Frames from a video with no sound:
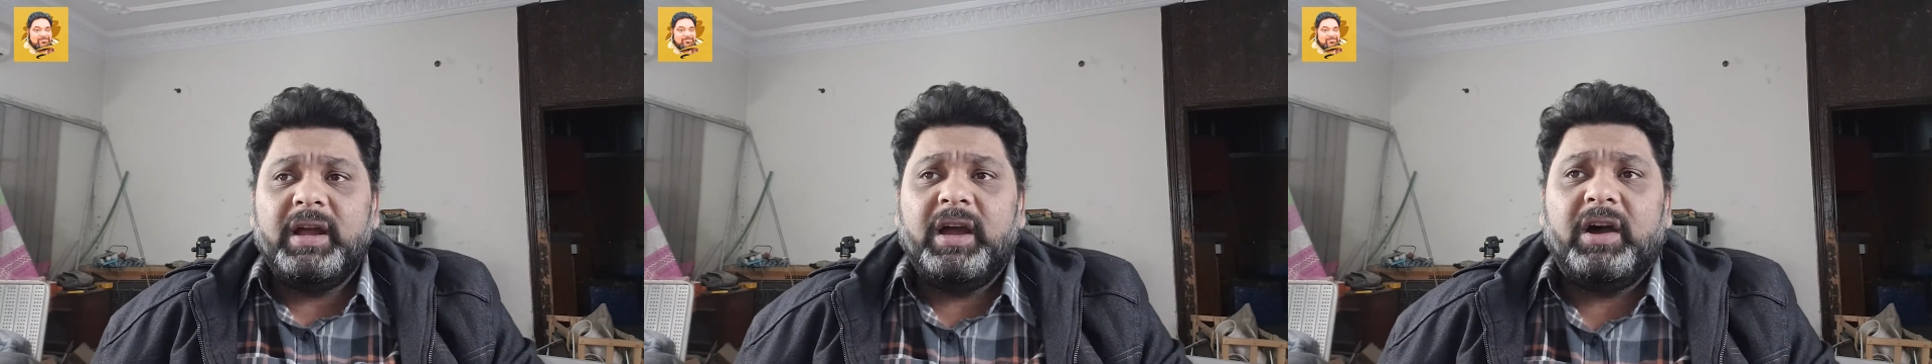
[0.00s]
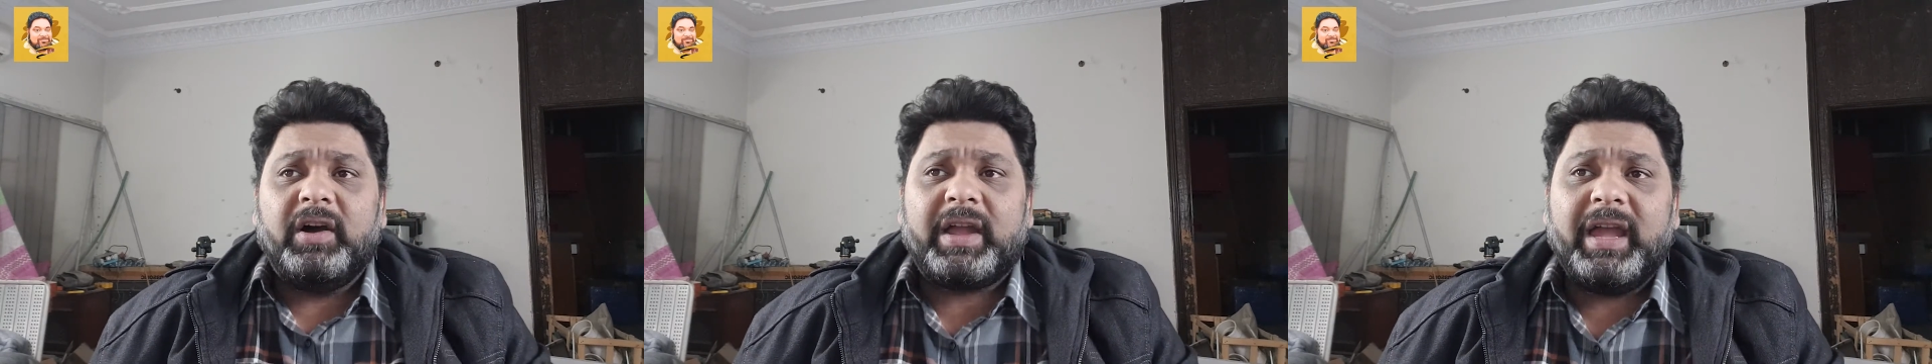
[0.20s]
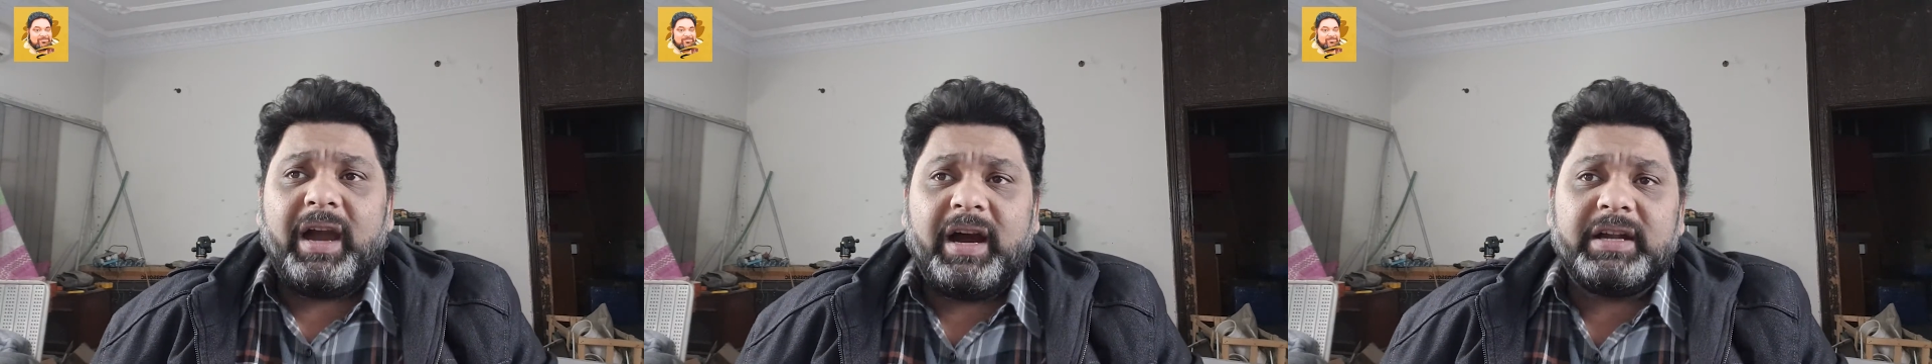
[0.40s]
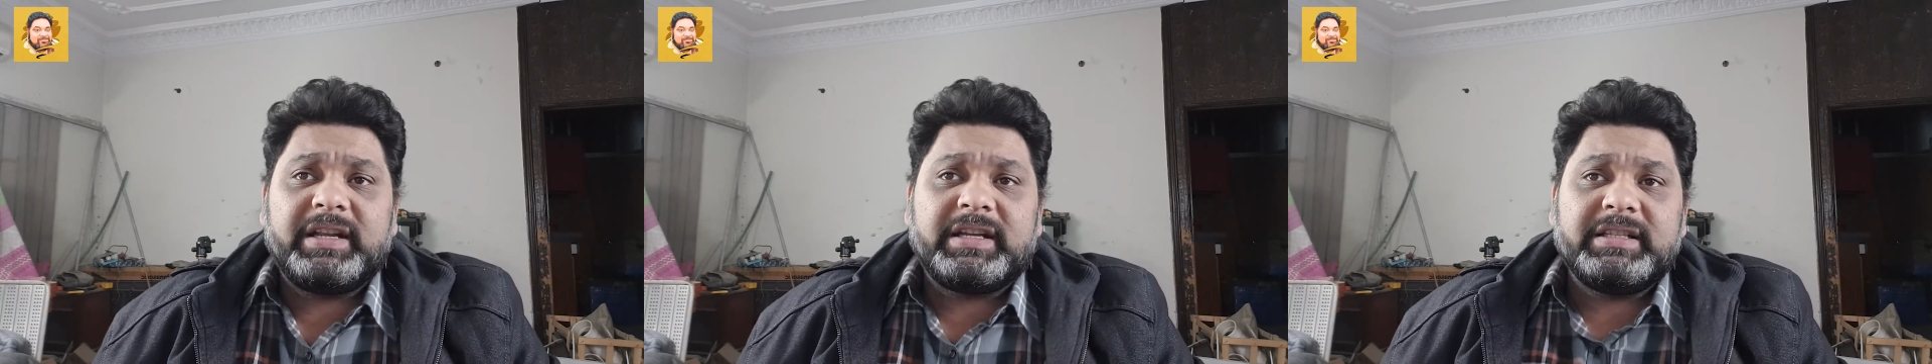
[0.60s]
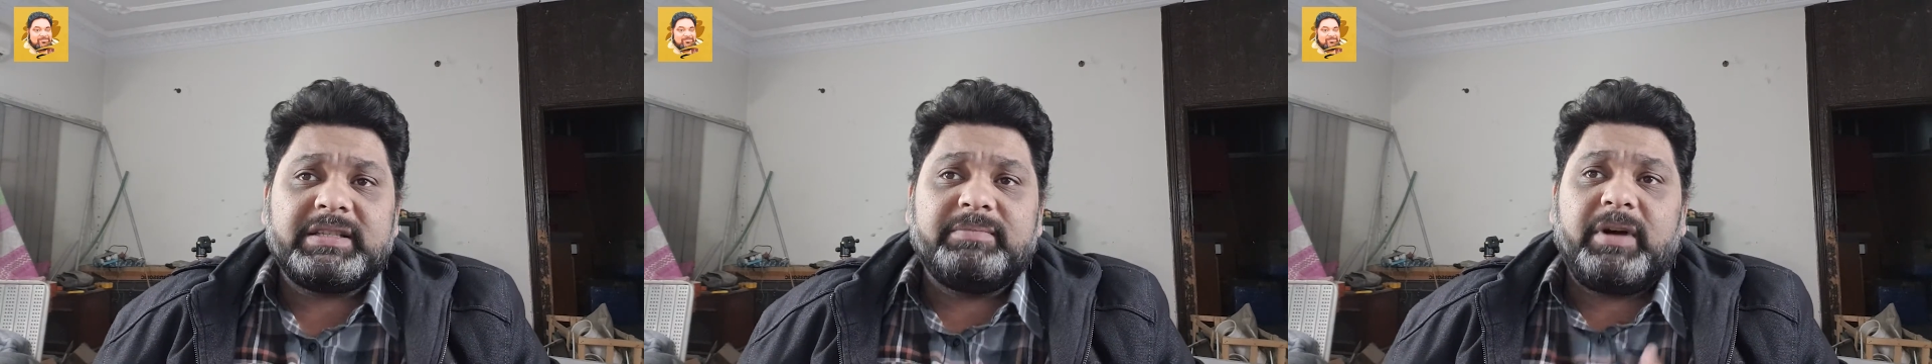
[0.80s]
Okay,
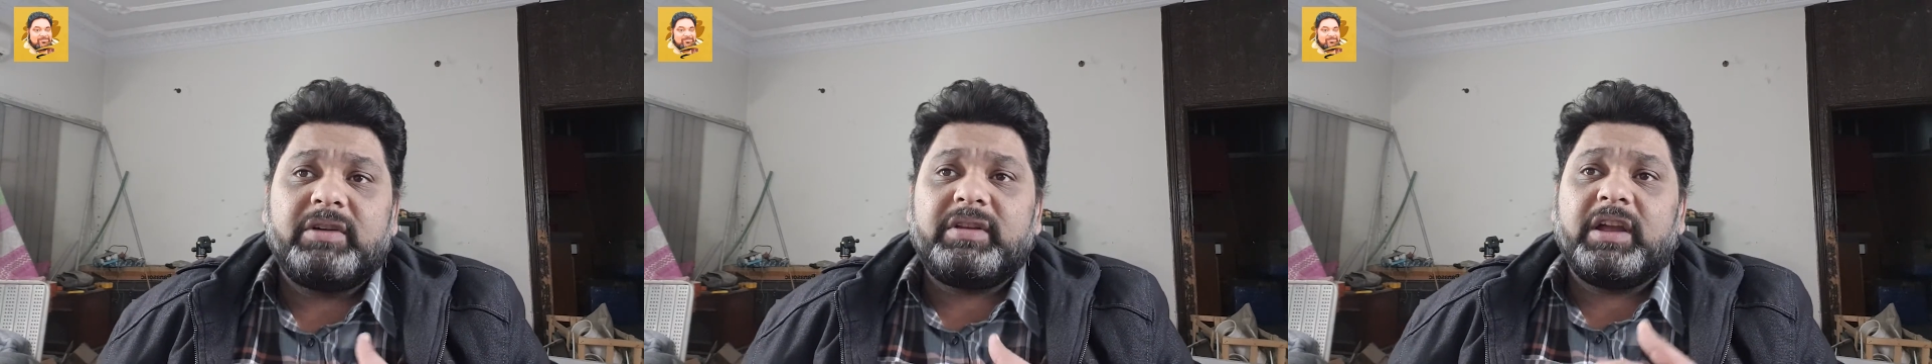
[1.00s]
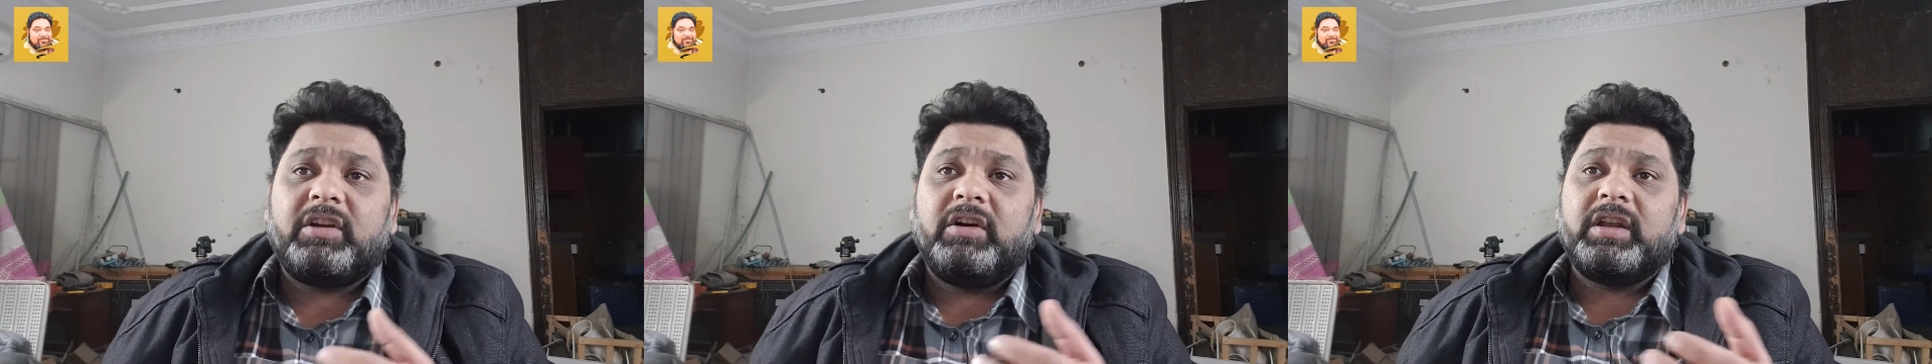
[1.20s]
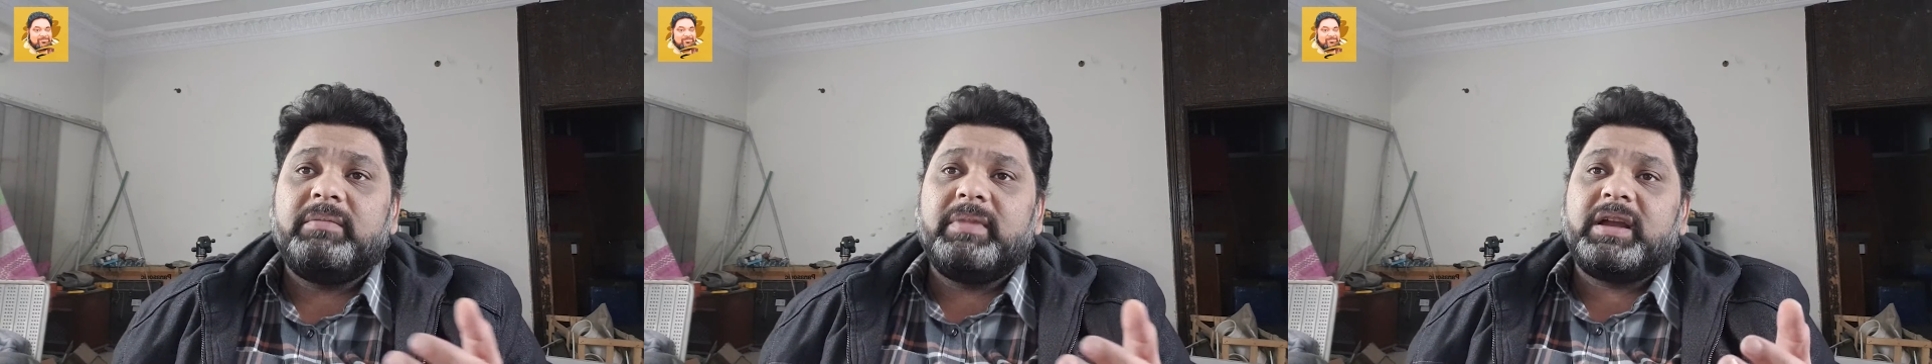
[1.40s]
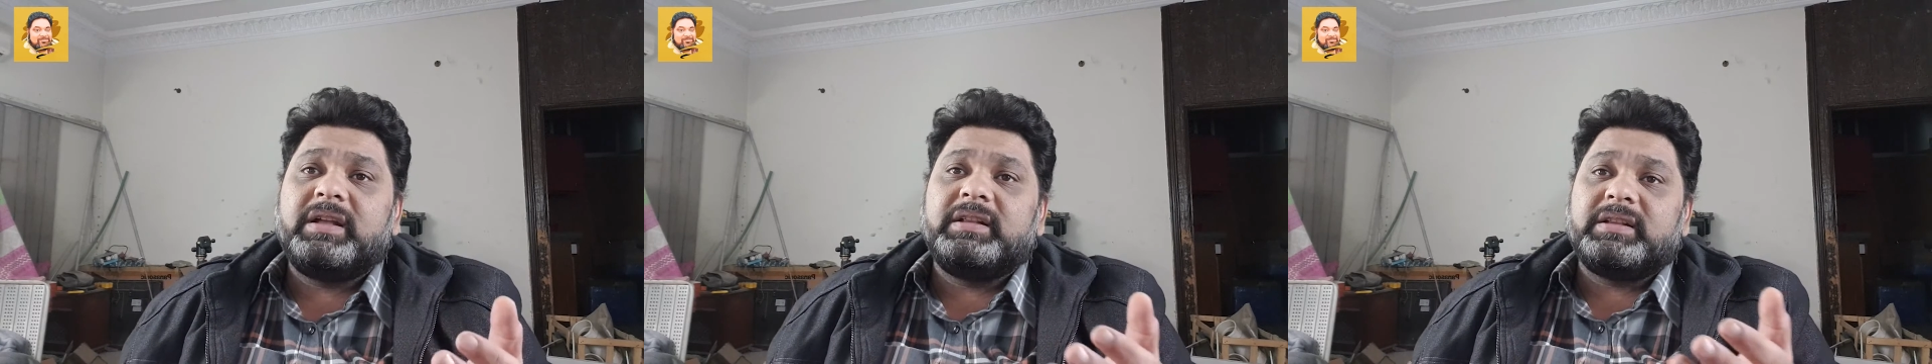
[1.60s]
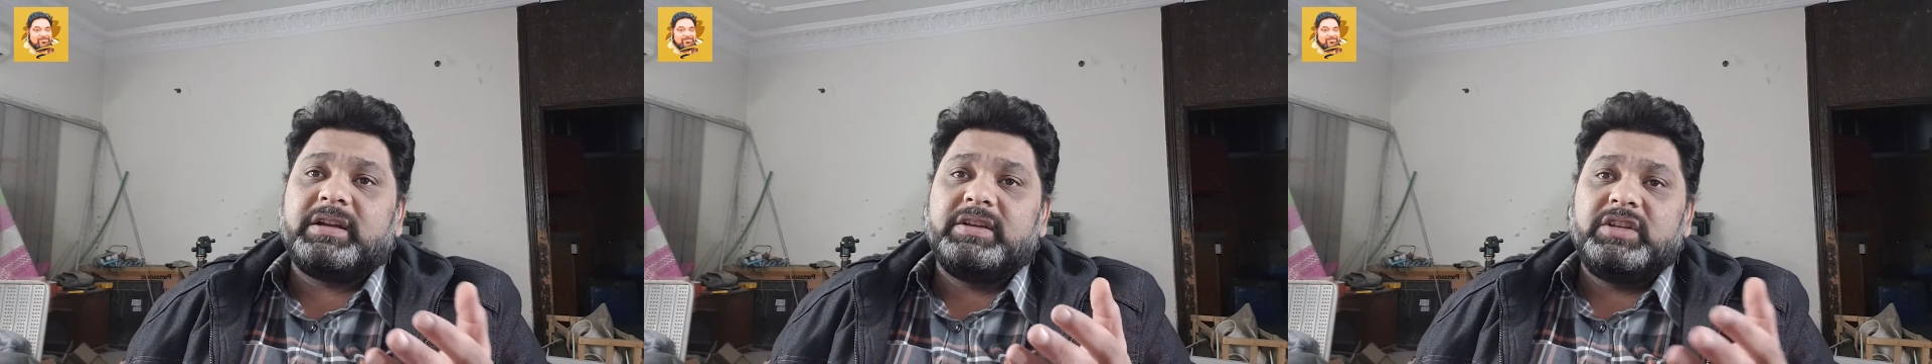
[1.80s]
articles about
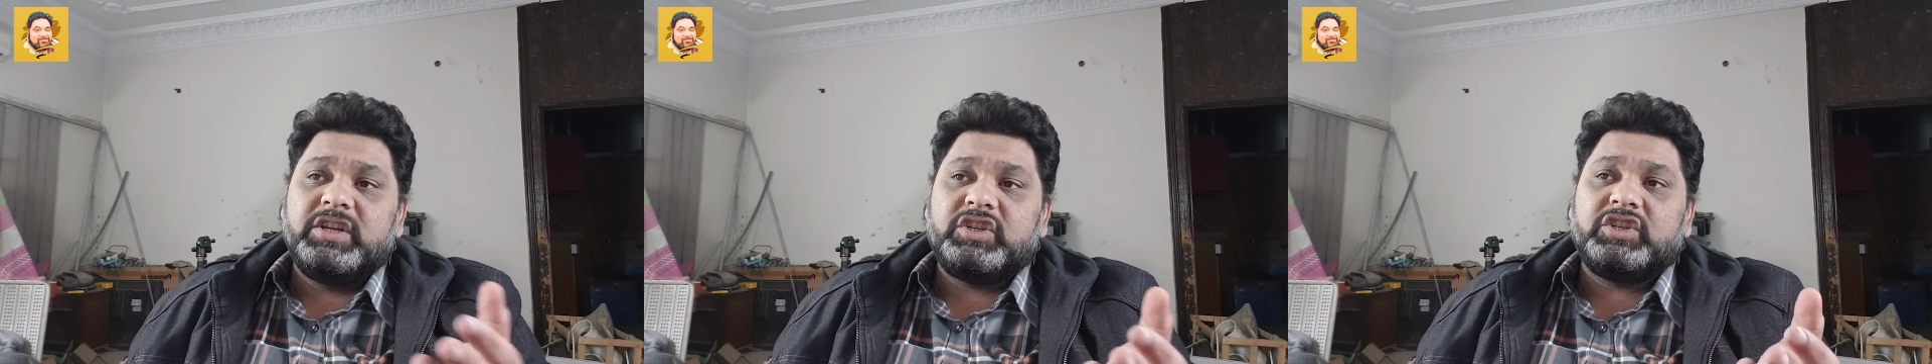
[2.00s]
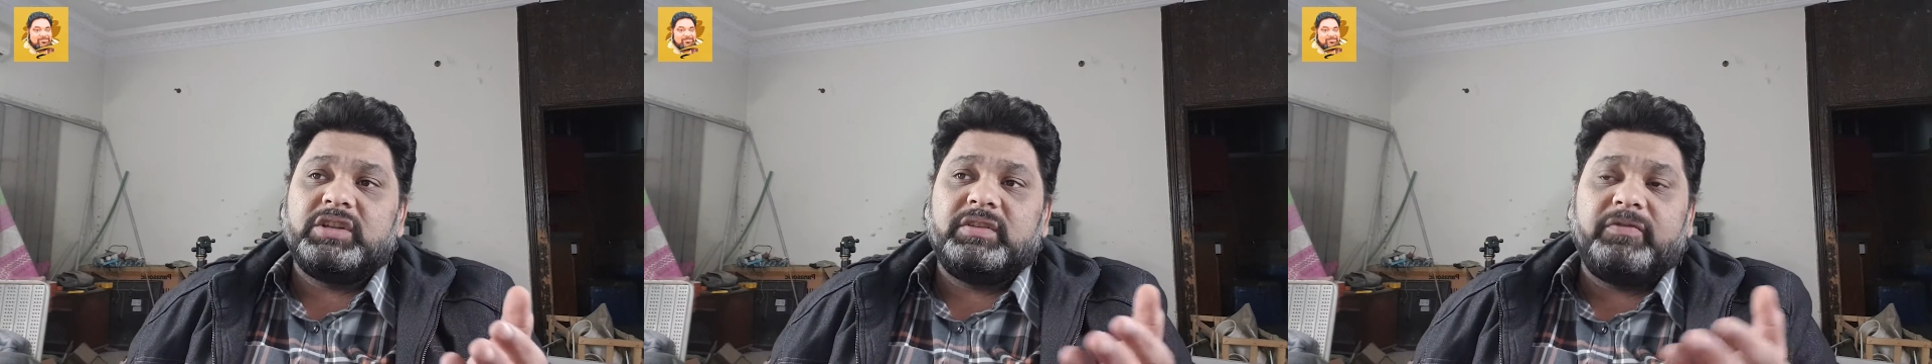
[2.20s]
economical conditions,